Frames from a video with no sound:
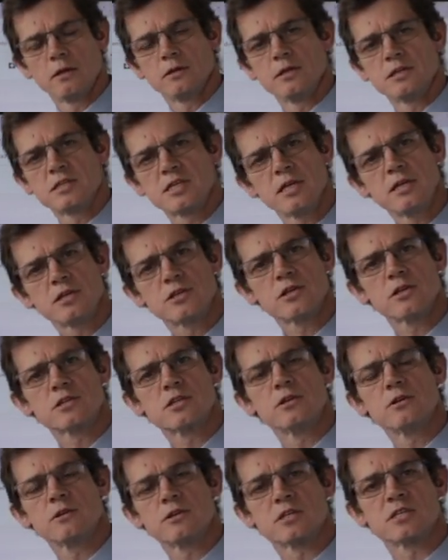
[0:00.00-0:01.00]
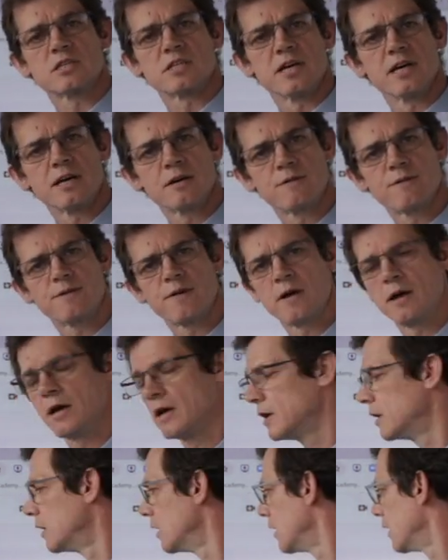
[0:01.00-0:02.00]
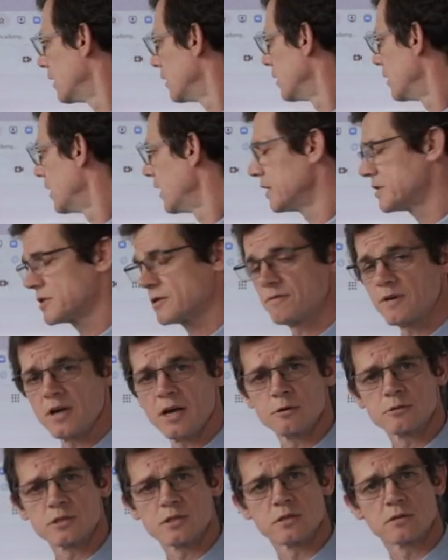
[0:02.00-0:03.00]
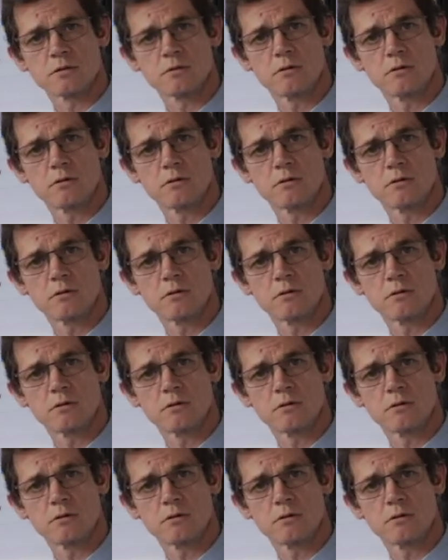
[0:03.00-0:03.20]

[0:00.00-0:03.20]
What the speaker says: The teachers and other staff, heads of house